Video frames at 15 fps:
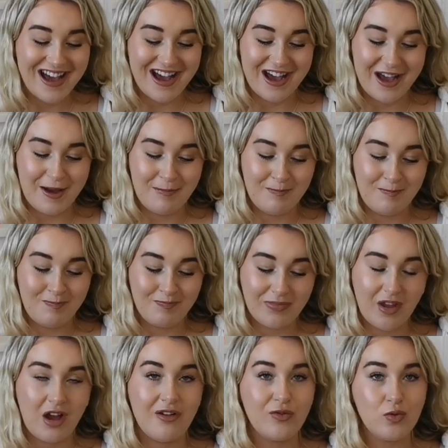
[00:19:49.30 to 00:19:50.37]

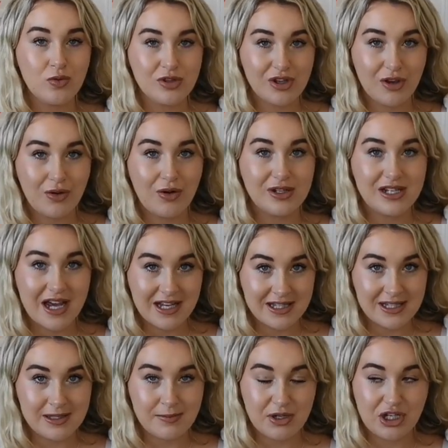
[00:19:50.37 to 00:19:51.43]
I've also got a
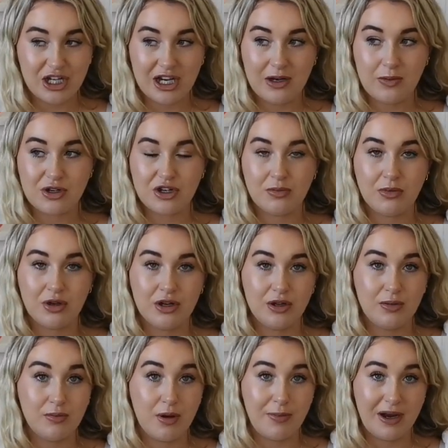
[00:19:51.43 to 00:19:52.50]
TENS machine, which
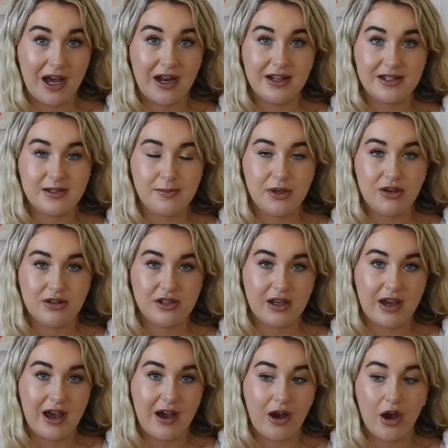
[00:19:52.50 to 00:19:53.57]
my plan is to be
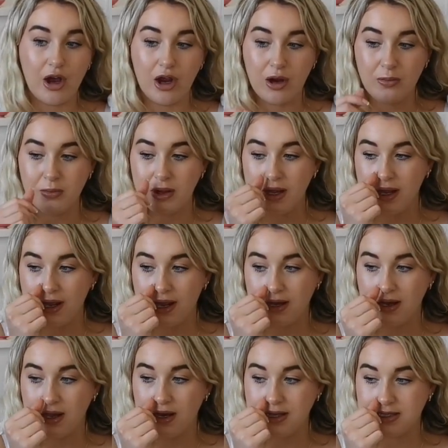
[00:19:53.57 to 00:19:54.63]
using at home
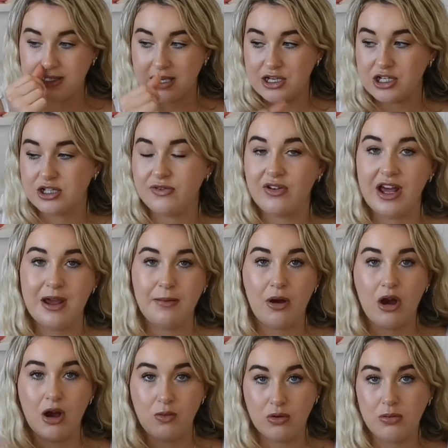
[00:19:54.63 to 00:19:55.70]
in early stages of labour.
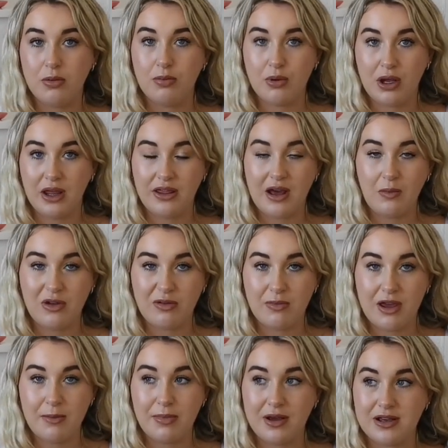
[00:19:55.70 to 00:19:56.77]
I will be bringing that with
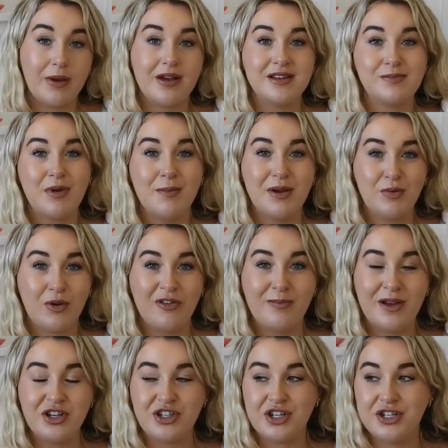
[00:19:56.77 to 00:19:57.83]
me because my midwife
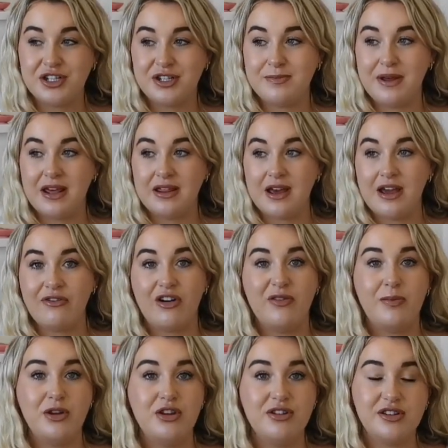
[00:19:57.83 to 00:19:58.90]
mentioned to me that if I've
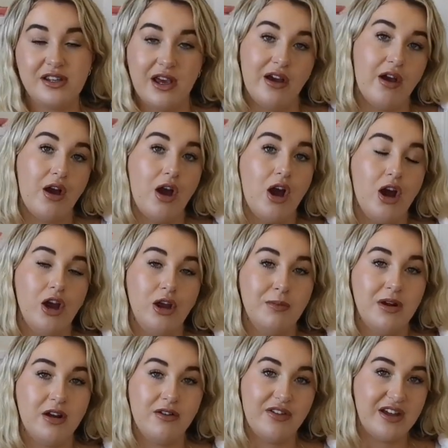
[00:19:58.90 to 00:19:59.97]
been using it at home
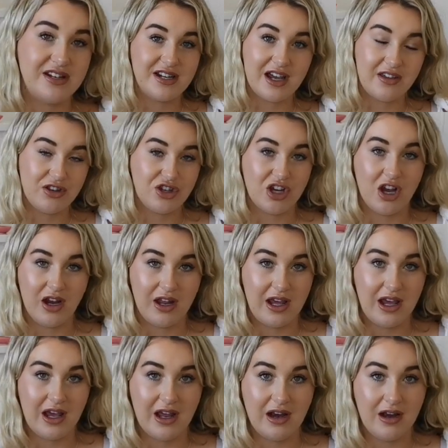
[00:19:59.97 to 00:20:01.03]
and I take the journey
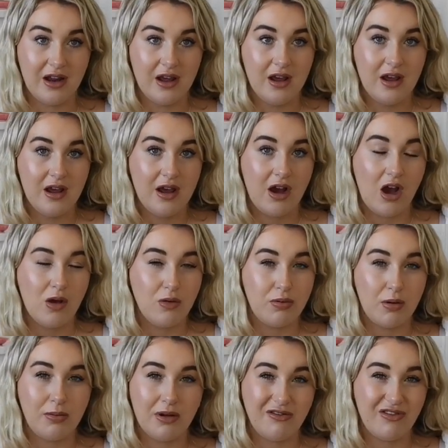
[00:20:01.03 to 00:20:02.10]
in, I will
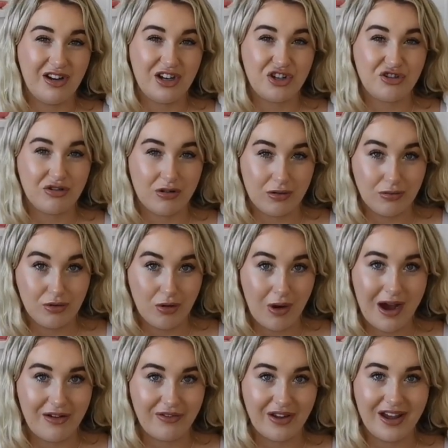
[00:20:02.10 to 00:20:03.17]
probably really struggle not
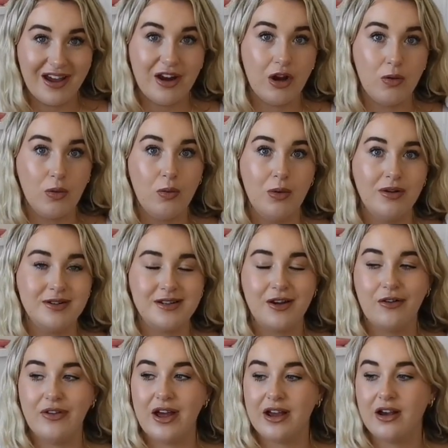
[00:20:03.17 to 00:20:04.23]
having it, and I will want
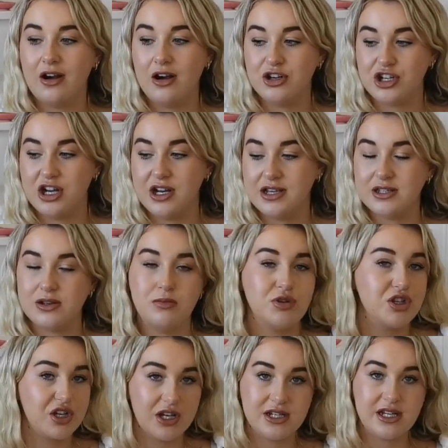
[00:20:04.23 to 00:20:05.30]
it on that car journey. So I'm
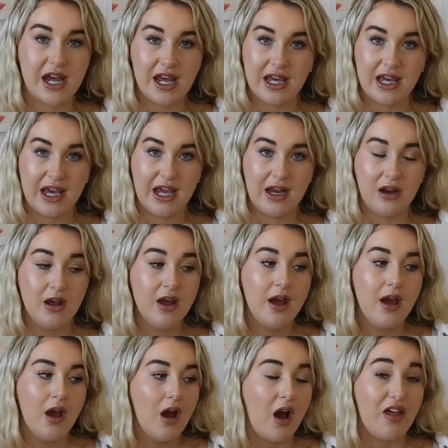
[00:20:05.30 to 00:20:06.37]
just going to take it in
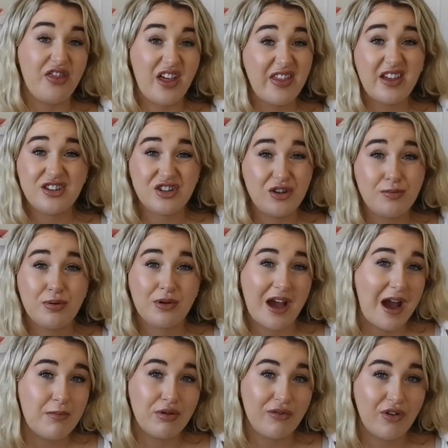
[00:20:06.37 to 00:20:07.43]
I think they
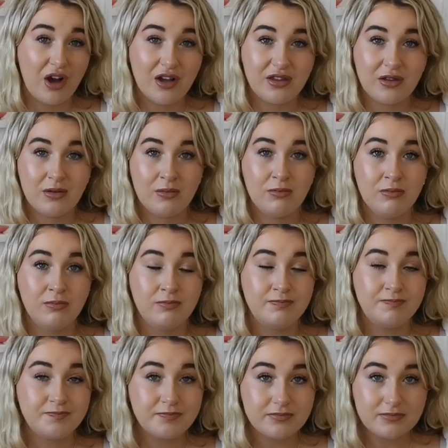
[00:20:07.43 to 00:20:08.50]
can provide them
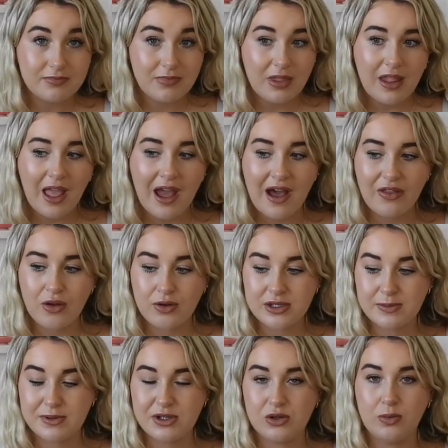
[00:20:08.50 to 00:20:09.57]
at the
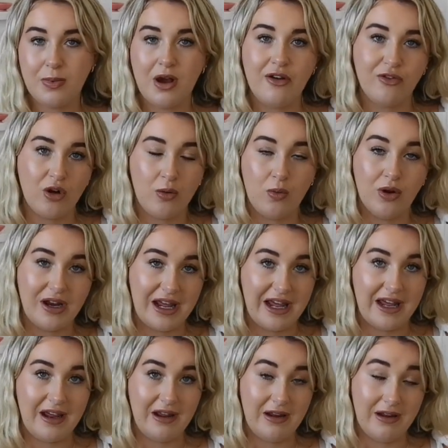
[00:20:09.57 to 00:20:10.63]
hospital, but I've got one
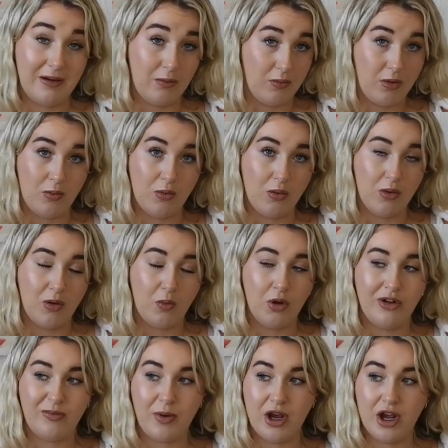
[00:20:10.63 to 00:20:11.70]
here,
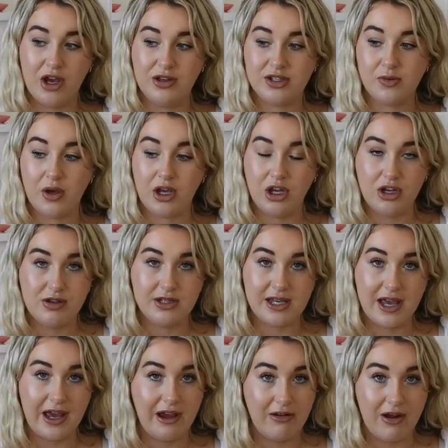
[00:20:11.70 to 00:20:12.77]
one of my own, so I can use it
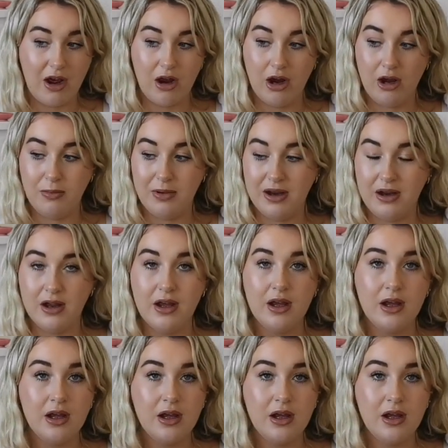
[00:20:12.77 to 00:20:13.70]
here at home and